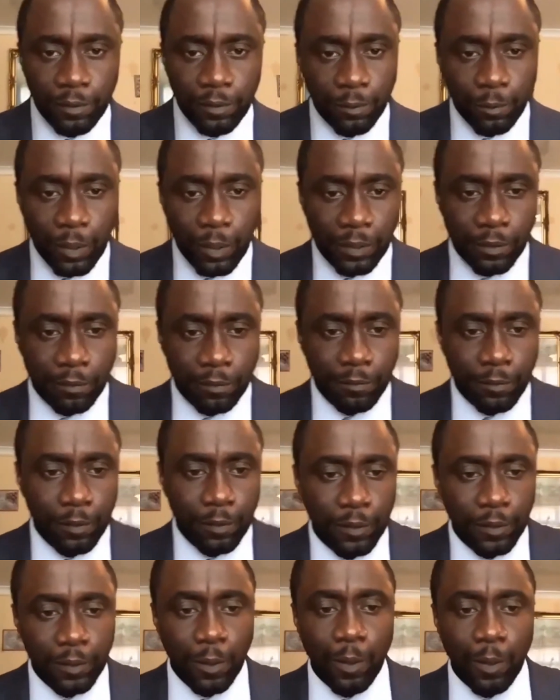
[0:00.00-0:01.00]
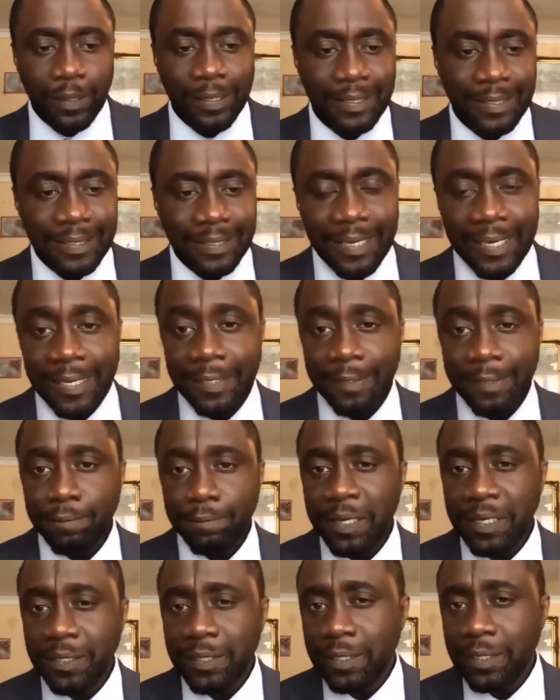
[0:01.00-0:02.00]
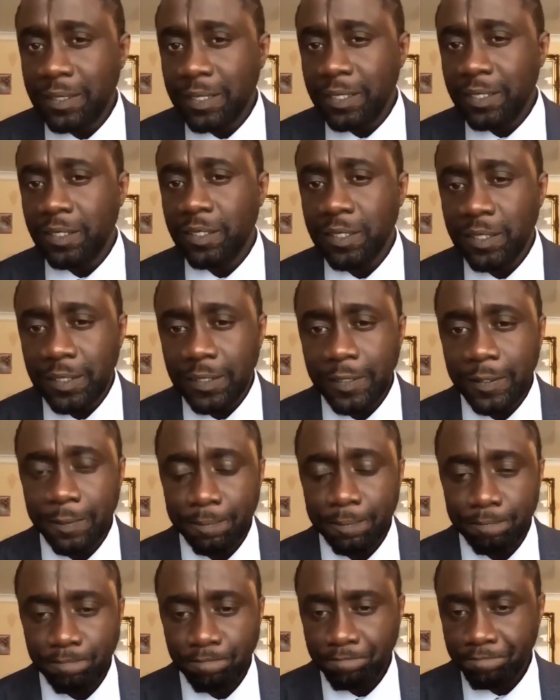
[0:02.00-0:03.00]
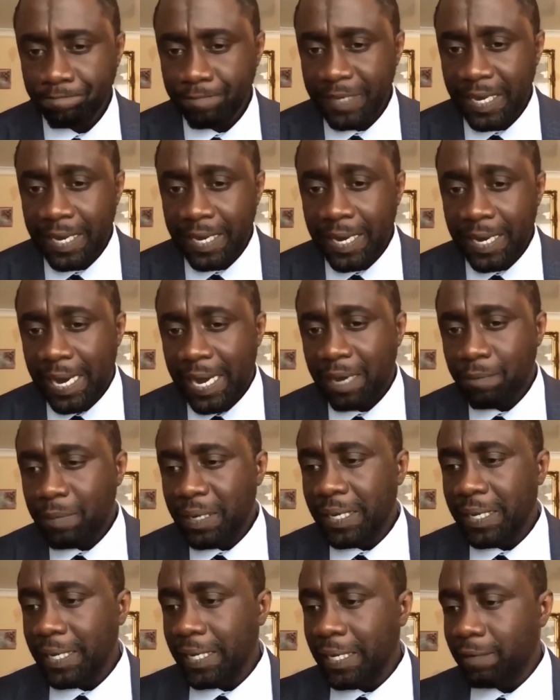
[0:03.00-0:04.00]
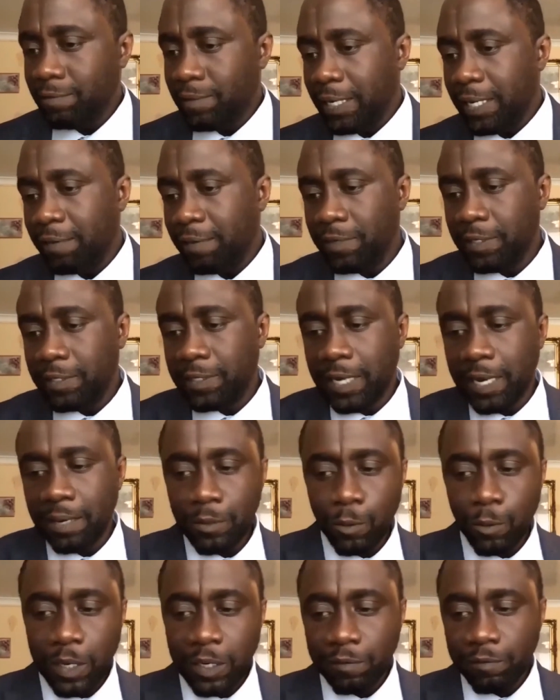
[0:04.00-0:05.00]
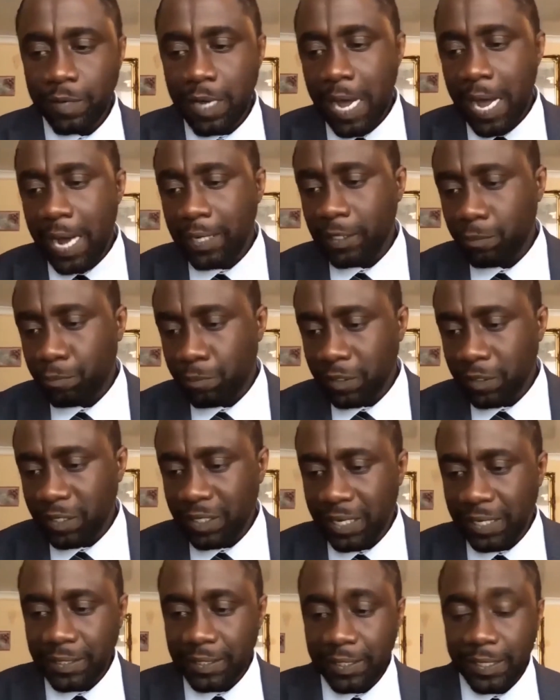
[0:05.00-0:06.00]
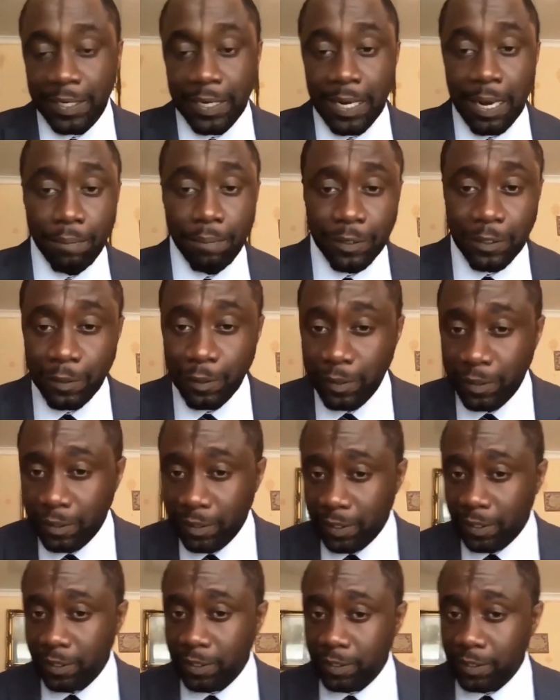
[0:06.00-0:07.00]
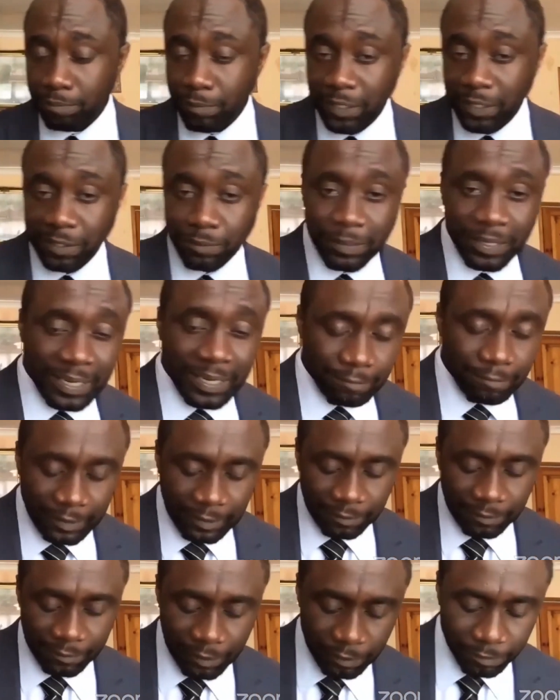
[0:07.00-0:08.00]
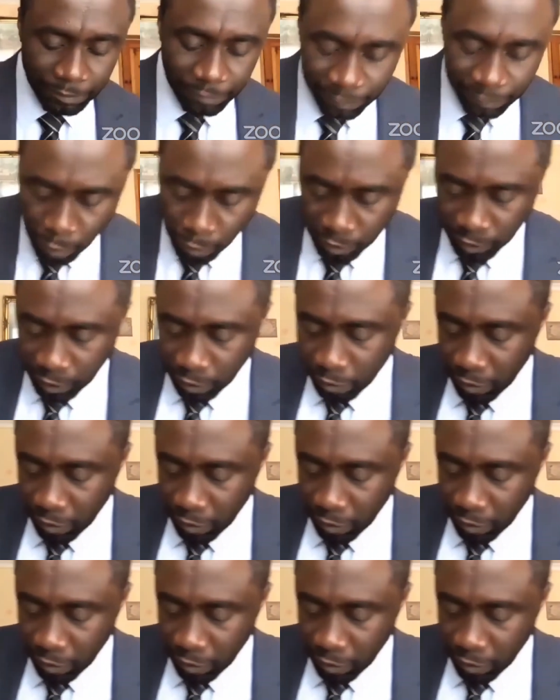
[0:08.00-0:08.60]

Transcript: wonderful song indeed. Brothers and sisters, I believe that every time the word of God is presented, an opportunity must be given for folks to